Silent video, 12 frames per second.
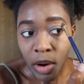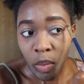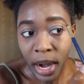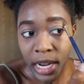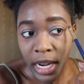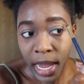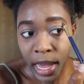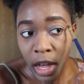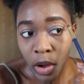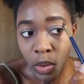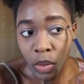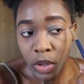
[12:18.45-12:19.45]
right
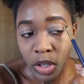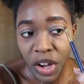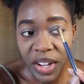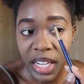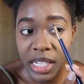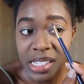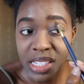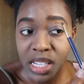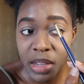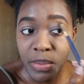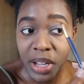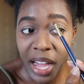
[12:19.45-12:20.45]
now y'all can't
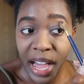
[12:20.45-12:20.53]
see but